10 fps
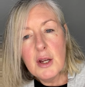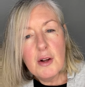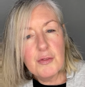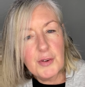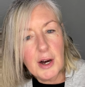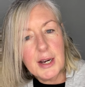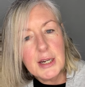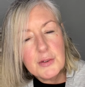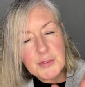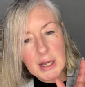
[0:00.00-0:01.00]
Fine
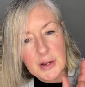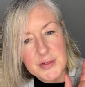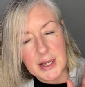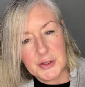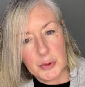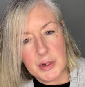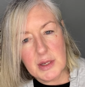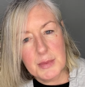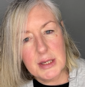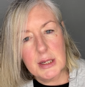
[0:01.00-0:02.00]
if they have set the
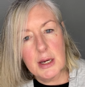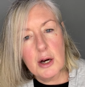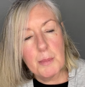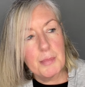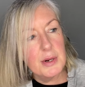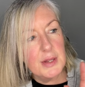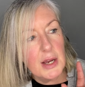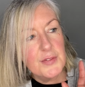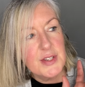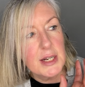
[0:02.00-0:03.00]
Christmas day up and
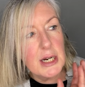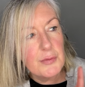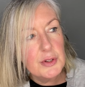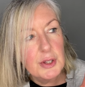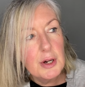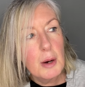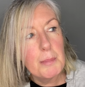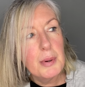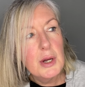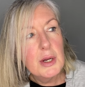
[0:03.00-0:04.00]
they've set everything
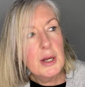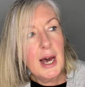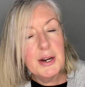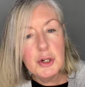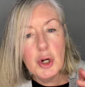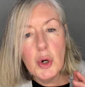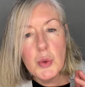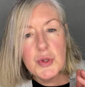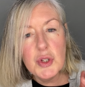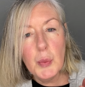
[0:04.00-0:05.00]
up and it
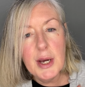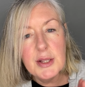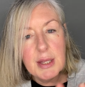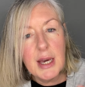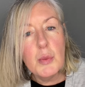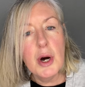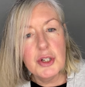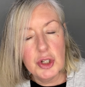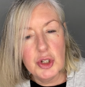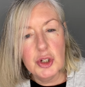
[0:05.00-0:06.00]
goes the way they
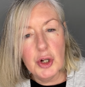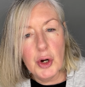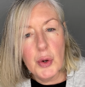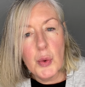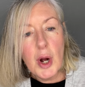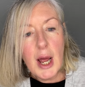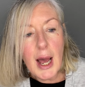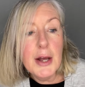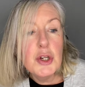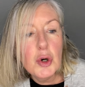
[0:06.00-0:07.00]
want it to go
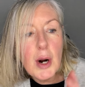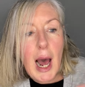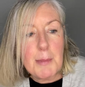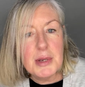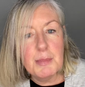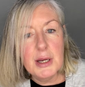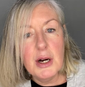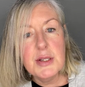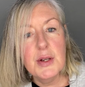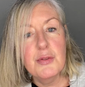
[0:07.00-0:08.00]
and you're happy
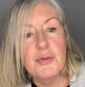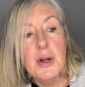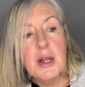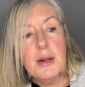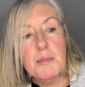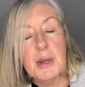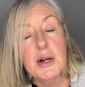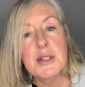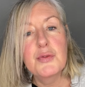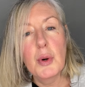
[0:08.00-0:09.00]
because of
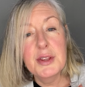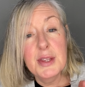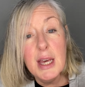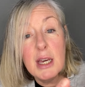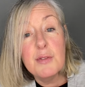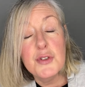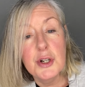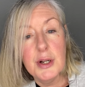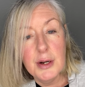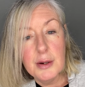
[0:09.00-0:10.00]
because of what they've
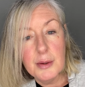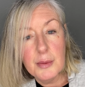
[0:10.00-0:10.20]
done.